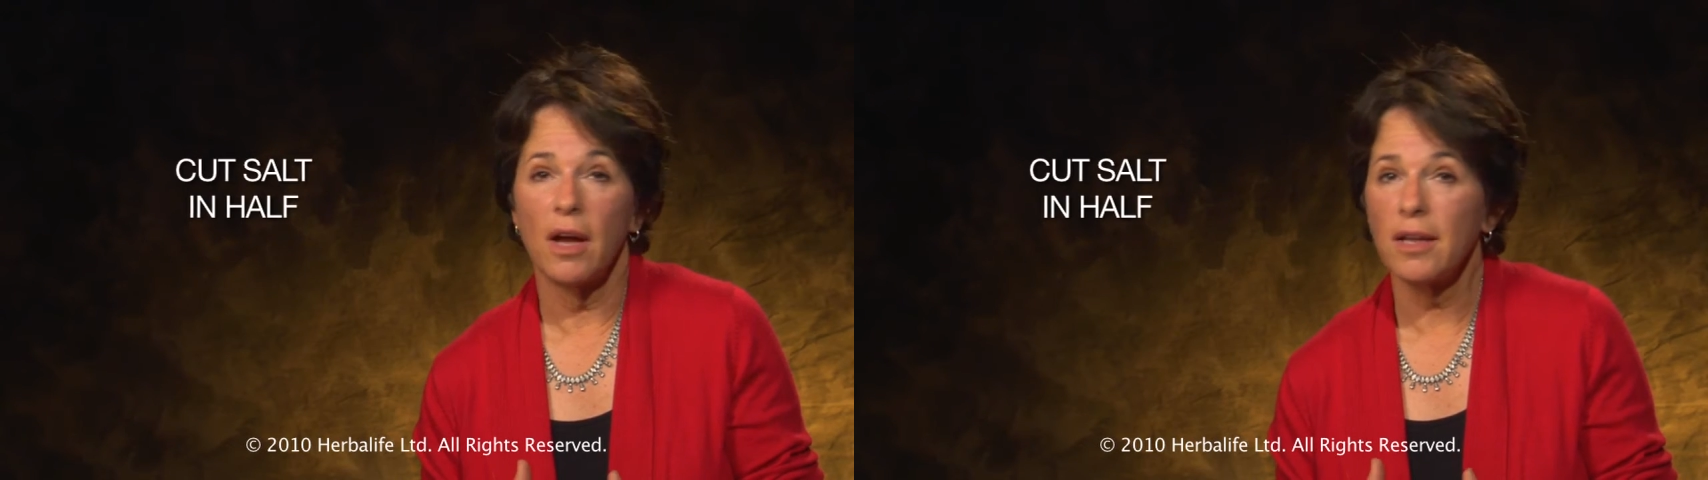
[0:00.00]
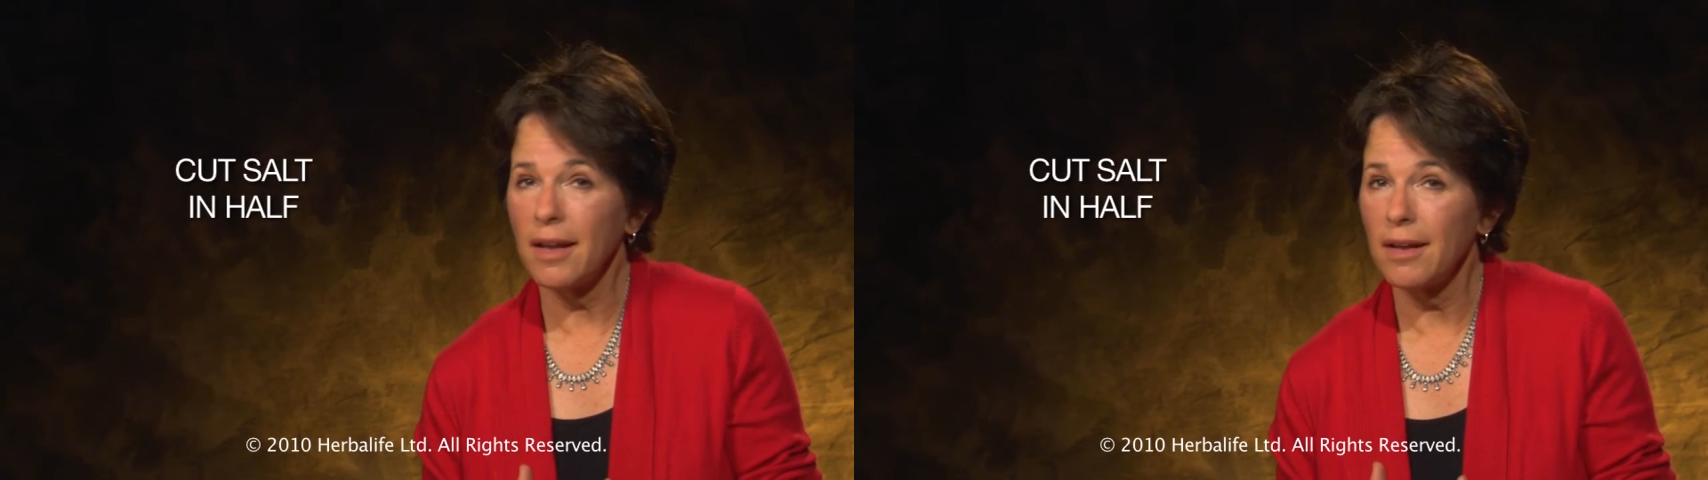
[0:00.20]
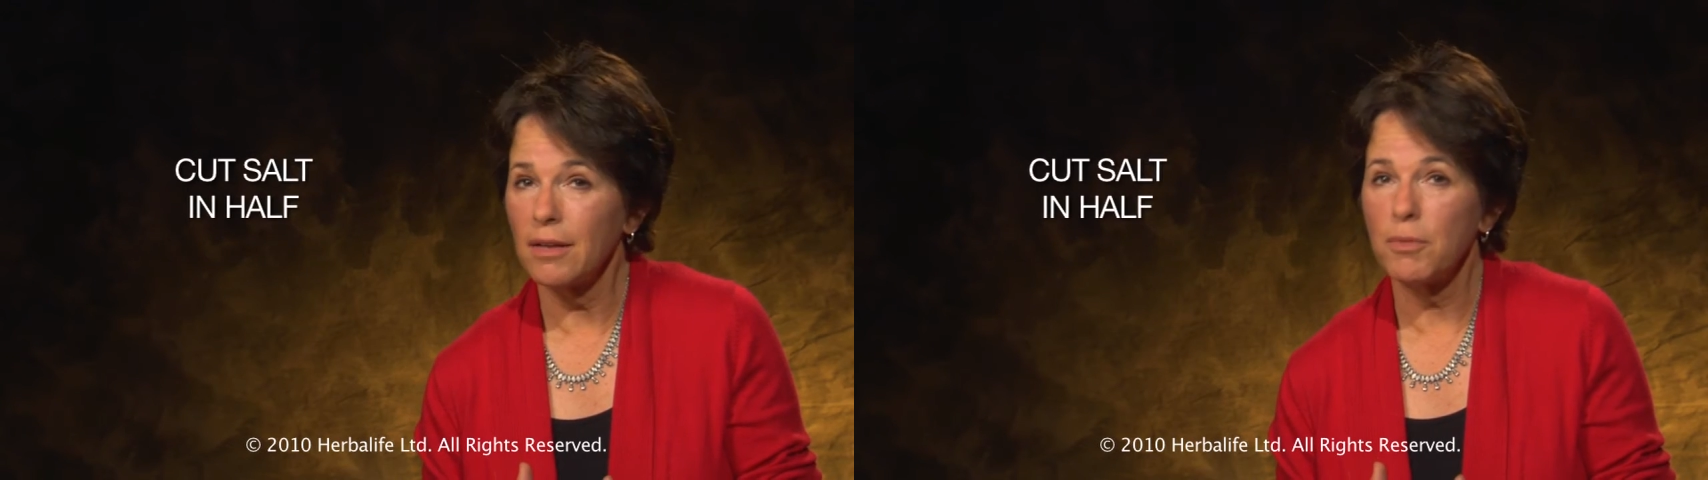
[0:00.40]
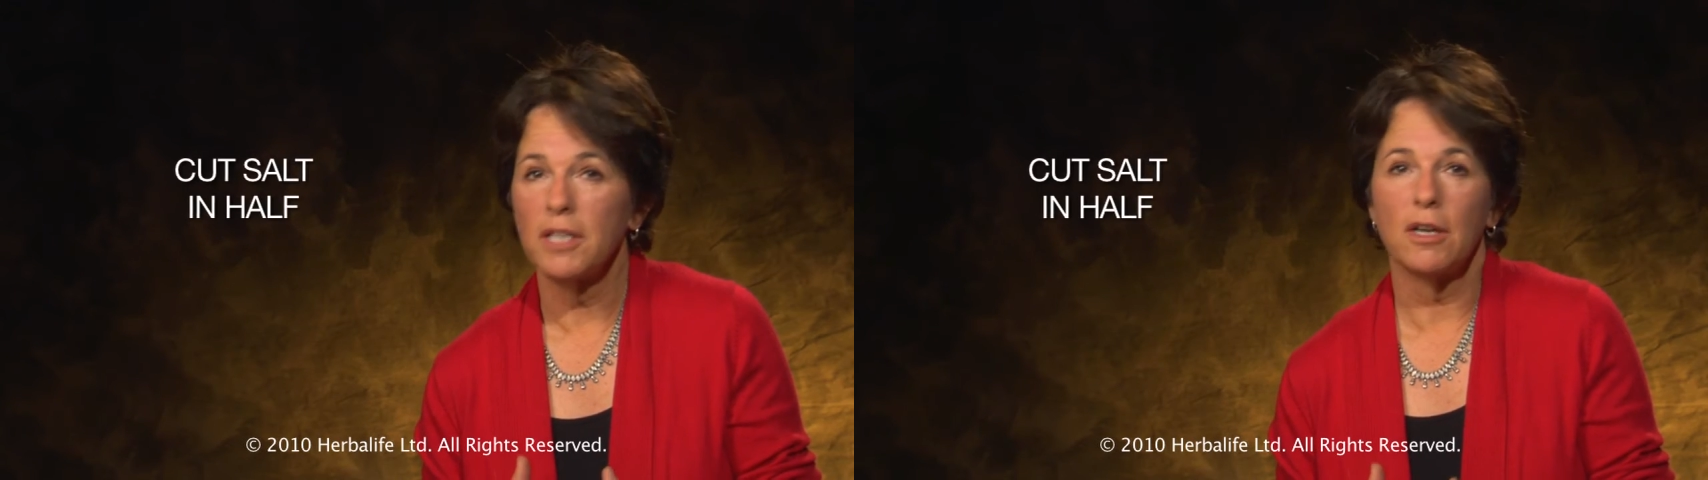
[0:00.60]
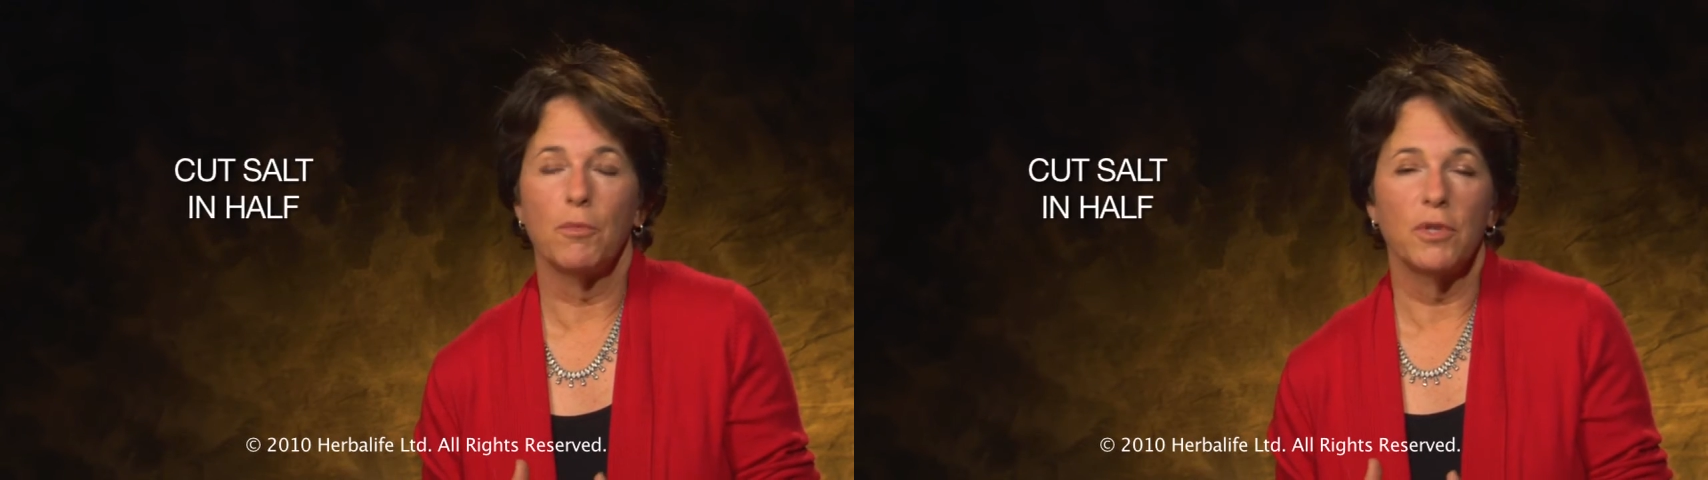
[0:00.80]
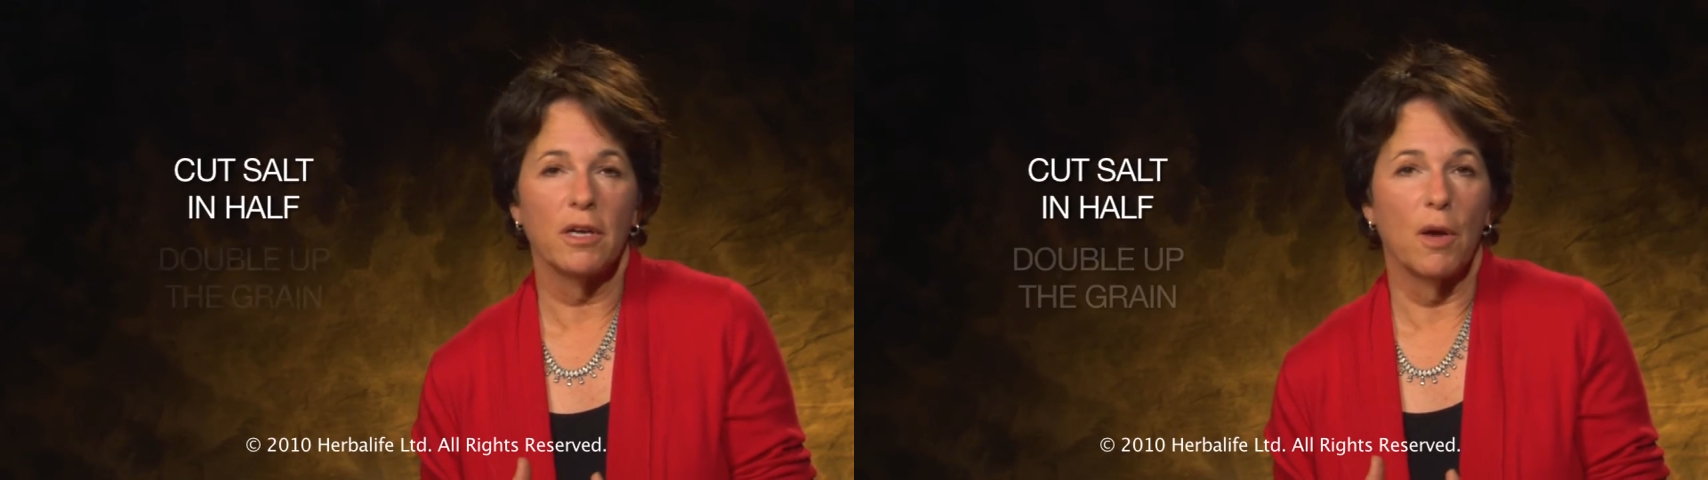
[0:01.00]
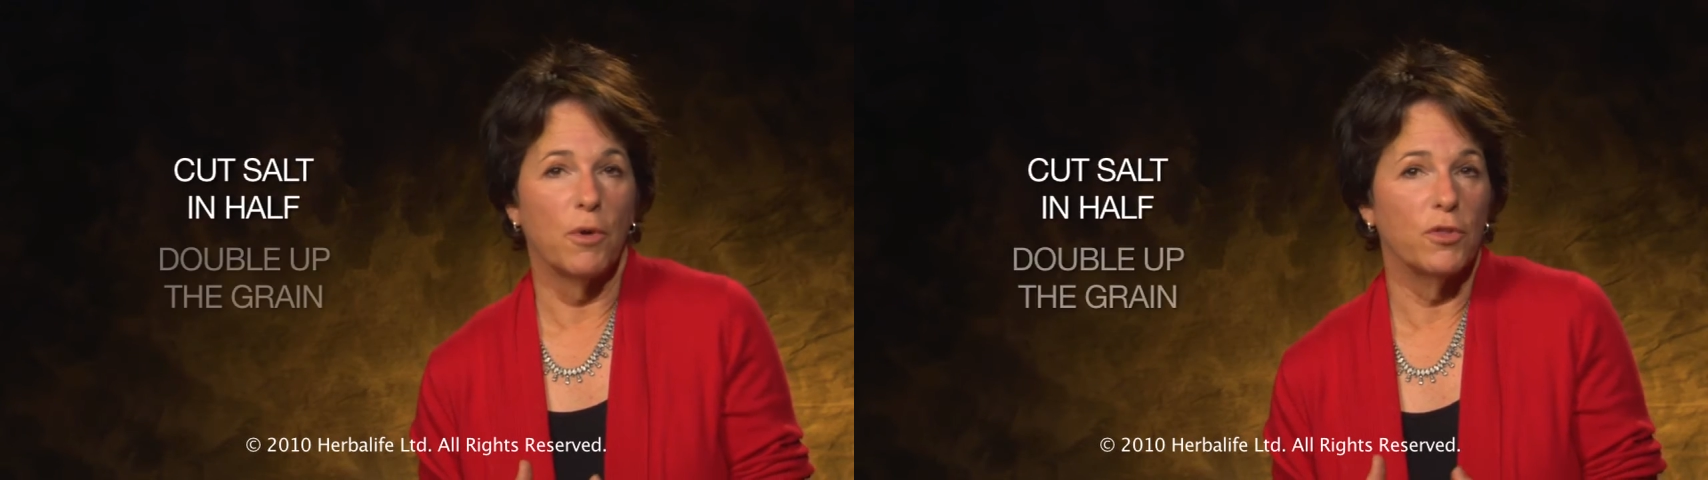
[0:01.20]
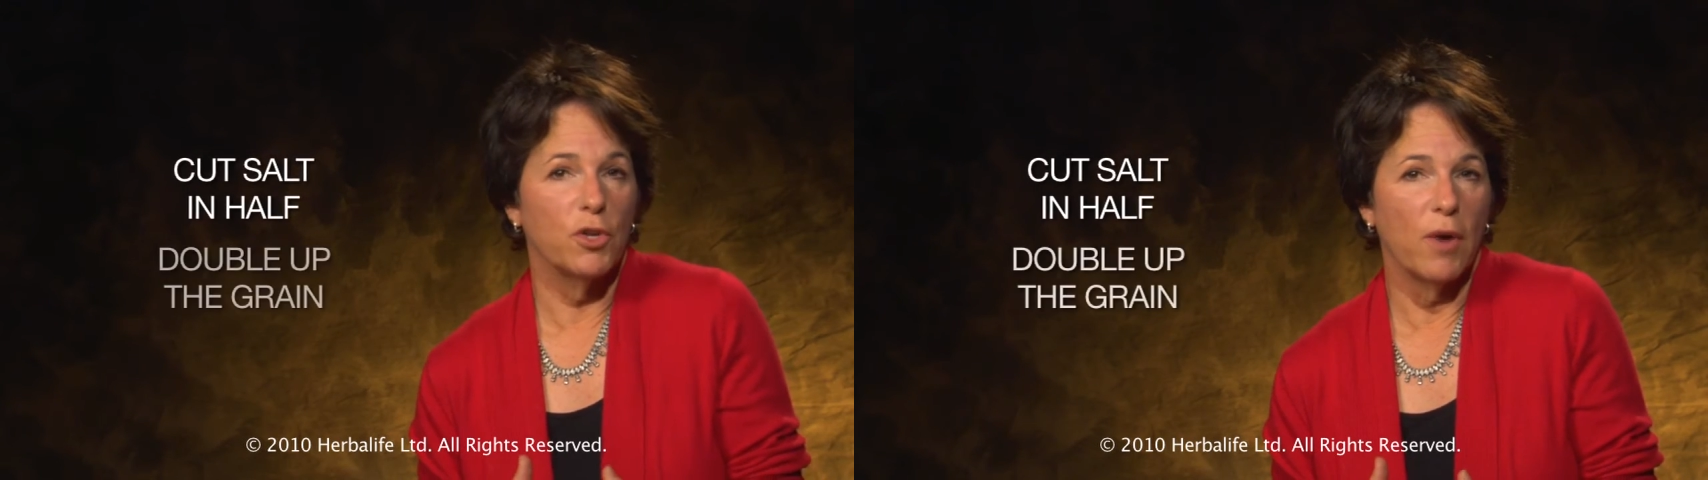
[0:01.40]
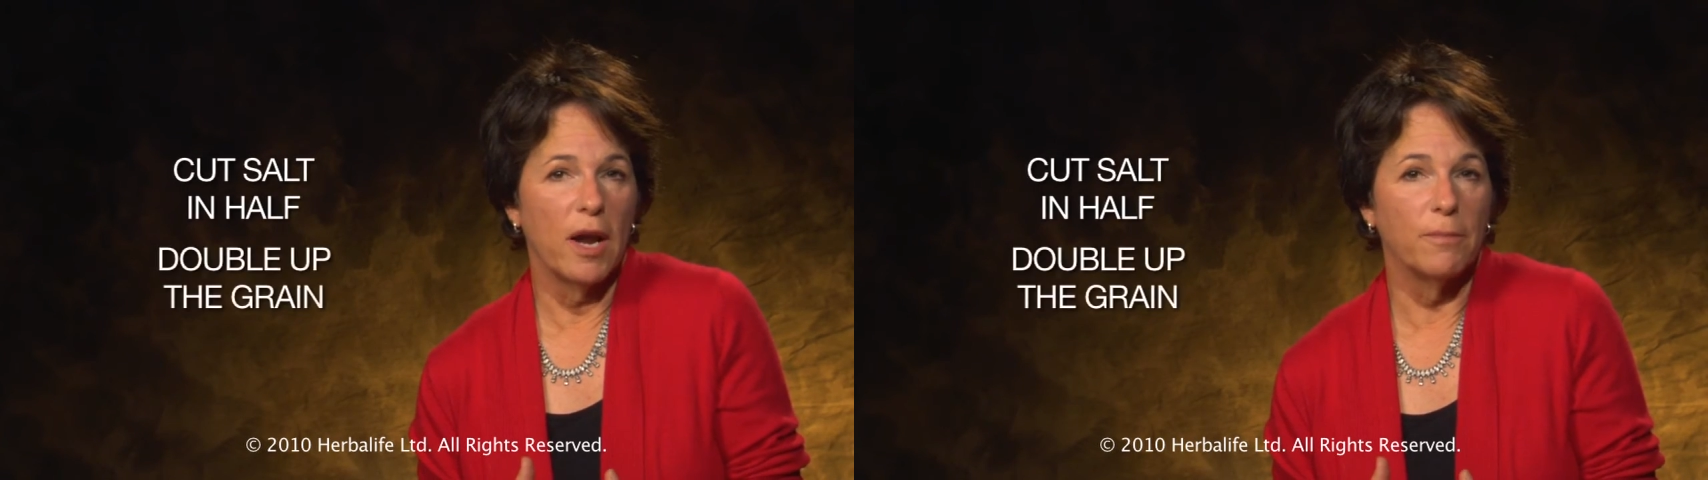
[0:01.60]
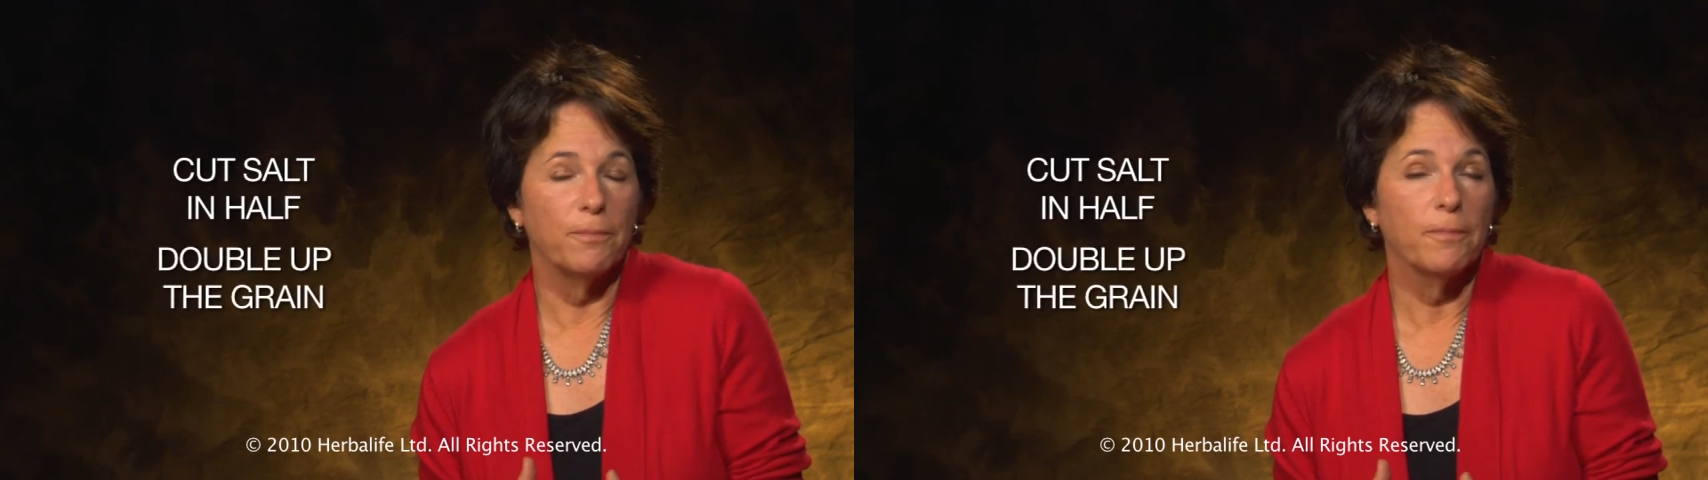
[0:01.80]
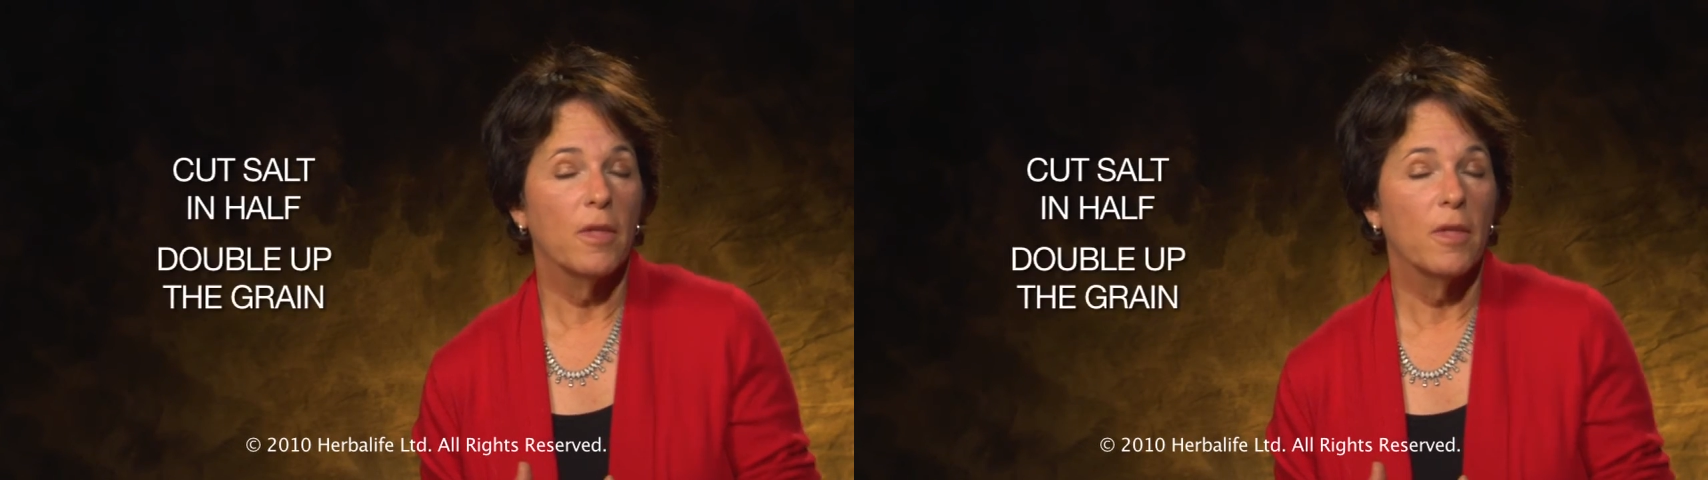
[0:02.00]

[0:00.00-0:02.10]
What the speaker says: again by doubling up on the grain.